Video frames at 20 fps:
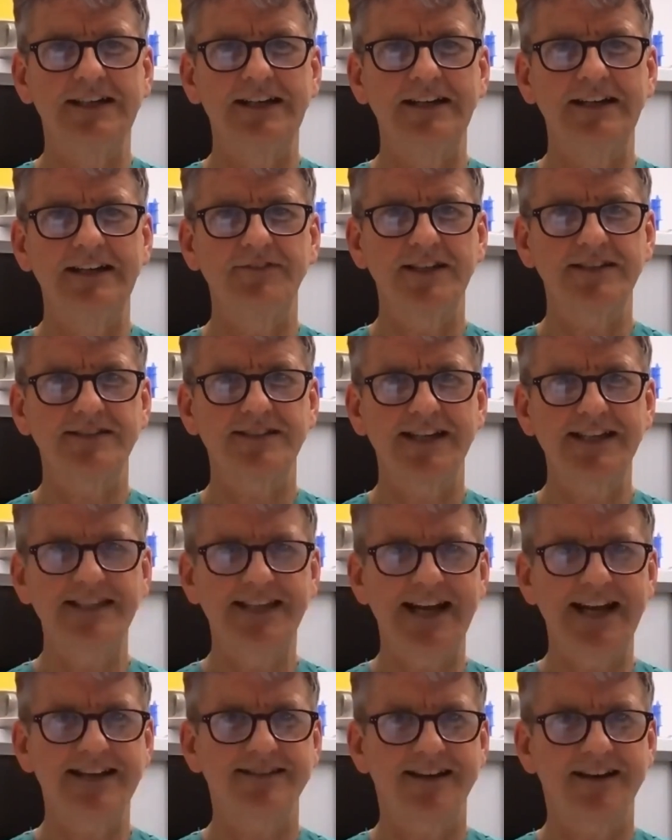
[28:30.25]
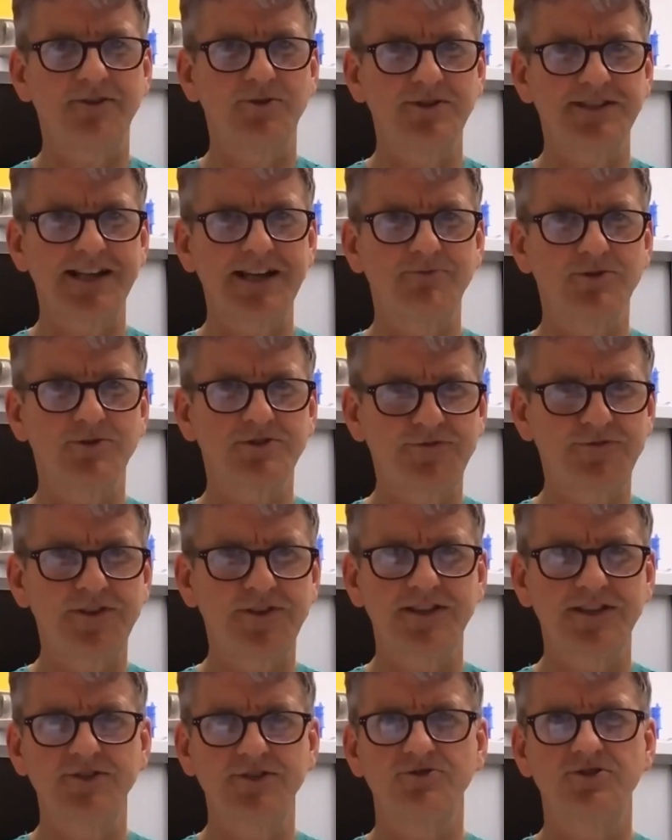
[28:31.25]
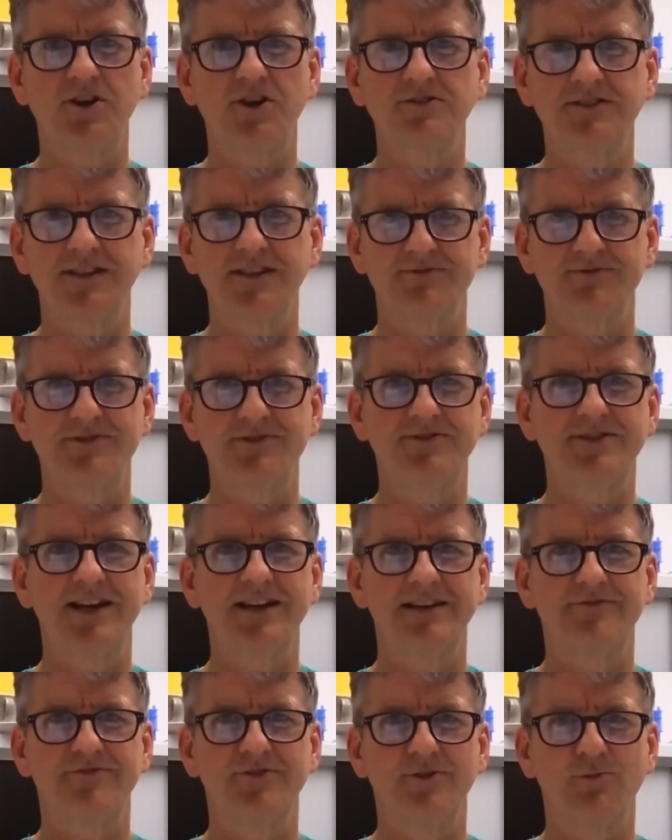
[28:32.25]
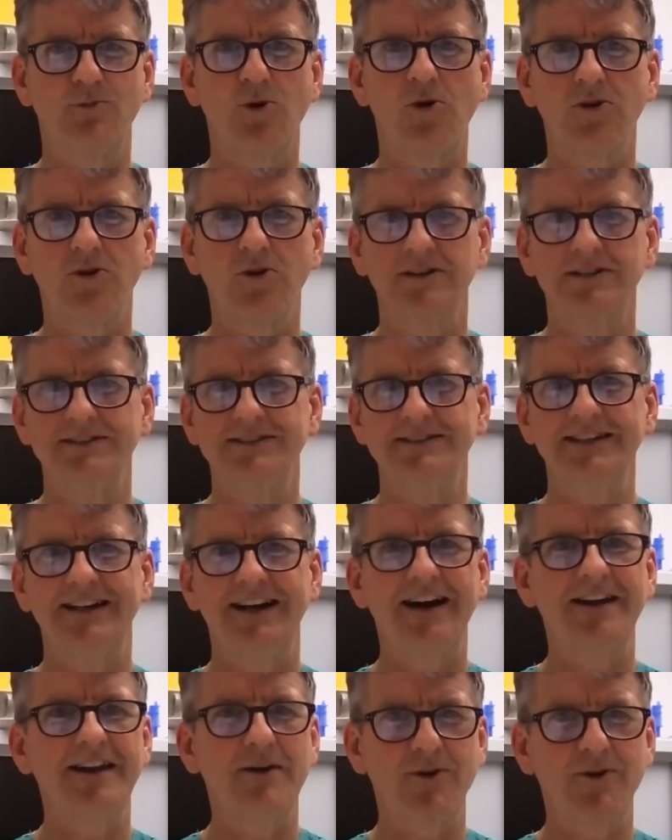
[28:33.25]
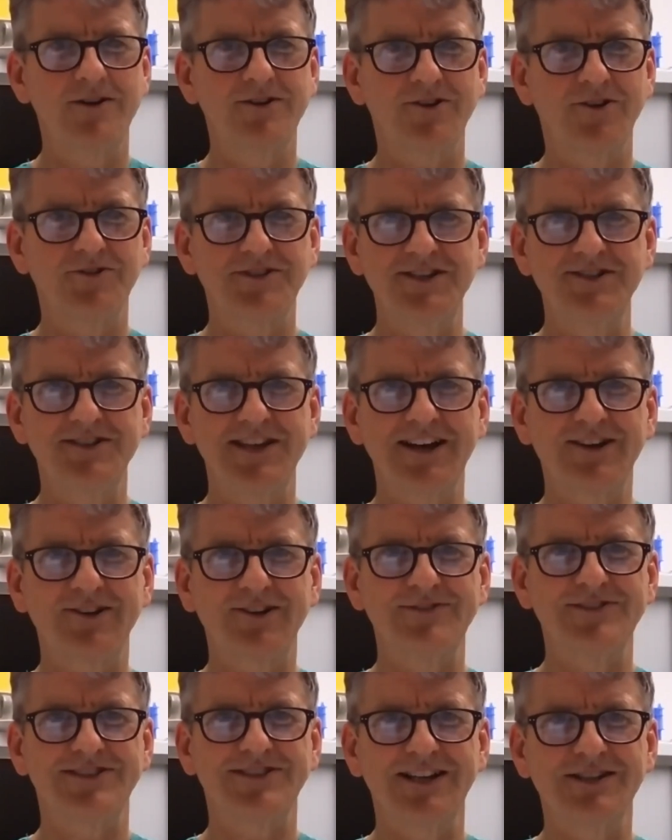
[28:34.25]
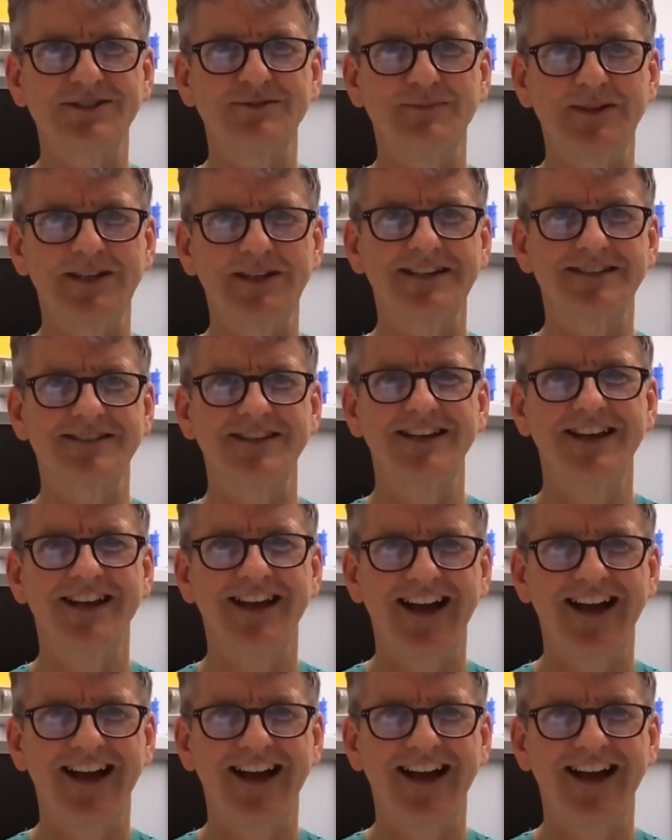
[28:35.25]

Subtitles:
And if they say yes, I always say, what's the first thing your dog does when you take it for a walk? And I won't continue that conversation, but it's